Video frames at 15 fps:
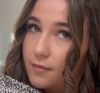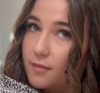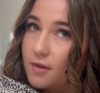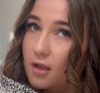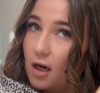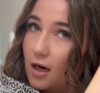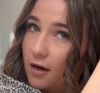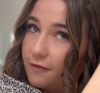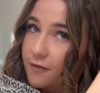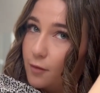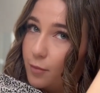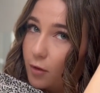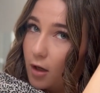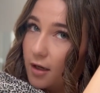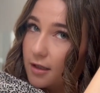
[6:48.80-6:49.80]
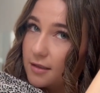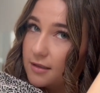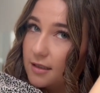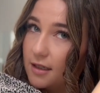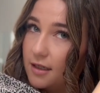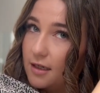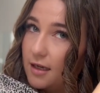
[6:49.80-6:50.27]
There are a few products
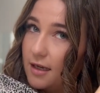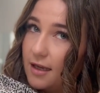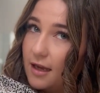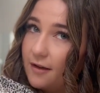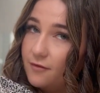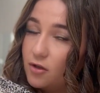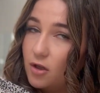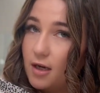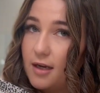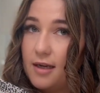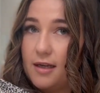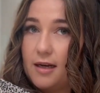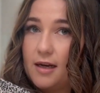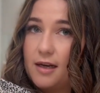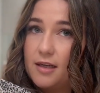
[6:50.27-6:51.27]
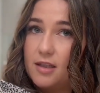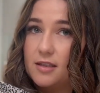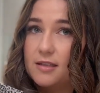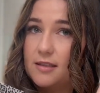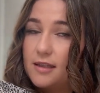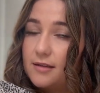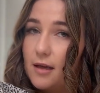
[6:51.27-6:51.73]
that I have tried and
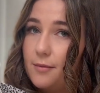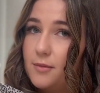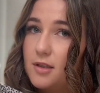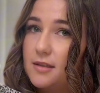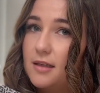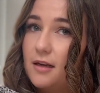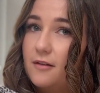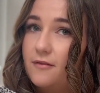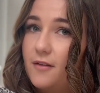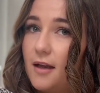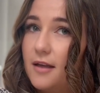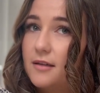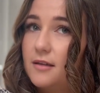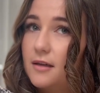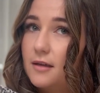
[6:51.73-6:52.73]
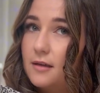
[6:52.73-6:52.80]
I'm just not a fan.